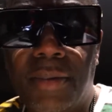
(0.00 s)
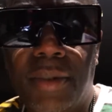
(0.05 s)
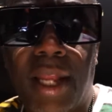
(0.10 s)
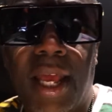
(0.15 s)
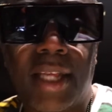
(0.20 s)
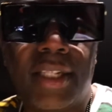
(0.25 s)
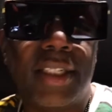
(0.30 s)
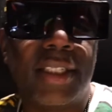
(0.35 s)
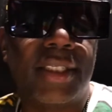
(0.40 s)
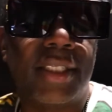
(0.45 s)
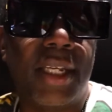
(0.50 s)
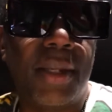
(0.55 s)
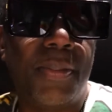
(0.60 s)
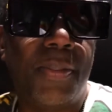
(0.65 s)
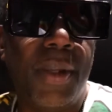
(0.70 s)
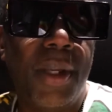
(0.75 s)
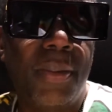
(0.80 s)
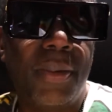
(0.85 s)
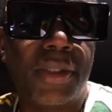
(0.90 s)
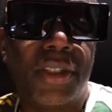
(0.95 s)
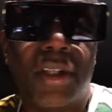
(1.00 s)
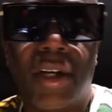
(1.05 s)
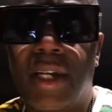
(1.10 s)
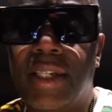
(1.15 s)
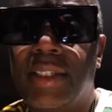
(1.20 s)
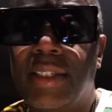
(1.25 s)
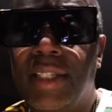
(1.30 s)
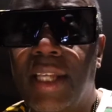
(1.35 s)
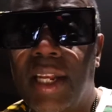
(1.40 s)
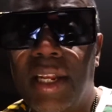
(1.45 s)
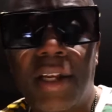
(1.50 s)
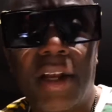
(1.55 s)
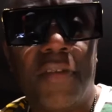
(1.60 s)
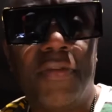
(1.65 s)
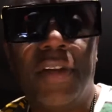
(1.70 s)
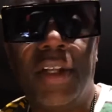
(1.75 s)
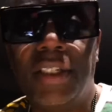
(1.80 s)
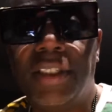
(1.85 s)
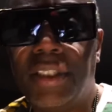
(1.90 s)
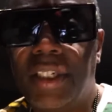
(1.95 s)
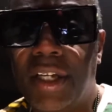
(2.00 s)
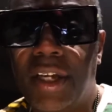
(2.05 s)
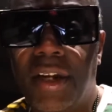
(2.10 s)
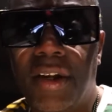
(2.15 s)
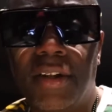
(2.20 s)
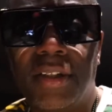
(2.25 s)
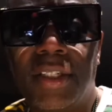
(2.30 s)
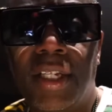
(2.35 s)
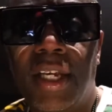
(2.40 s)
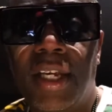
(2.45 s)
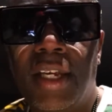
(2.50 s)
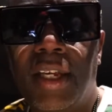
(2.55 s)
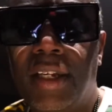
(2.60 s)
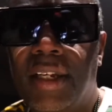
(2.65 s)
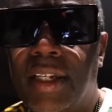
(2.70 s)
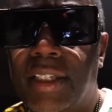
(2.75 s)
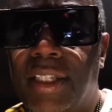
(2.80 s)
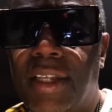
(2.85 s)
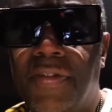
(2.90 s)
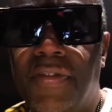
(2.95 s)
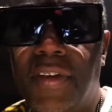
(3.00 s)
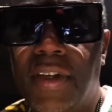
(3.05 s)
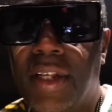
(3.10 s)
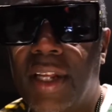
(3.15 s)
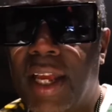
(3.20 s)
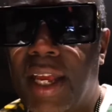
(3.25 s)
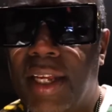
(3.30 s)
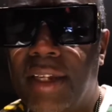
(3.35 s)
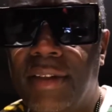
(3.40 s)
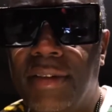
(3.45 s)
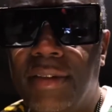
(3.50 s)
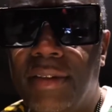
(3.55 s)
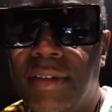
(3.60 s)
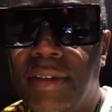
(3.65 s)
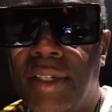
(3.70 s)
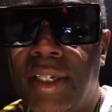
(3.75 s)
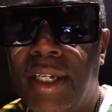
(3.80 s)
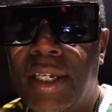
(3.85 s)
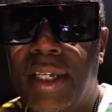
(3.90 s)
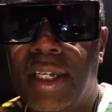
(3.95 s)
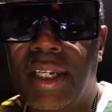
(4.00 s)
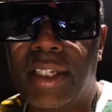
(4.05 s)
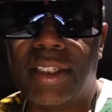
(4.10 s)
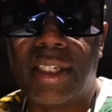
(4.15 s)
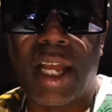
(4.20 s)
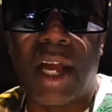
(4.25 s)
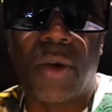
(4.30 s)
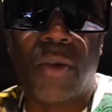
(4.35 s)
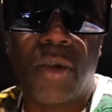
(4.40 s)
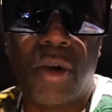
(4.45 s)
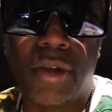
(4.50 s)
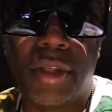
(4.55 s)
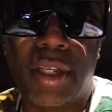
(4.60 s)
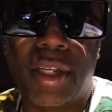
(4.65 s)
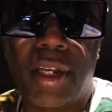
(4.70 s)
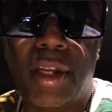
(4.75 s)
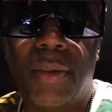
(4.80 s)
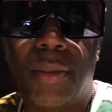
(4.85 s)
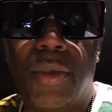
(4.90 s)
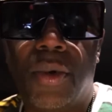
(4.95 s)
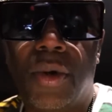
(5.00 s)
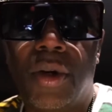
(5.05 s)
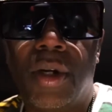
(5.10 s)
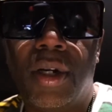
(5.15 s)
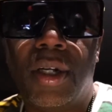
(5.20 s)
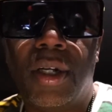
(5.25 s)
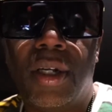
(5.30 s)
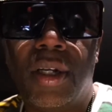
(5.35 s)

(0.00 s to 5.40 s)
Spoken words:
Like, let's say people start selling off their shares because they feel like it's not worth it anymore.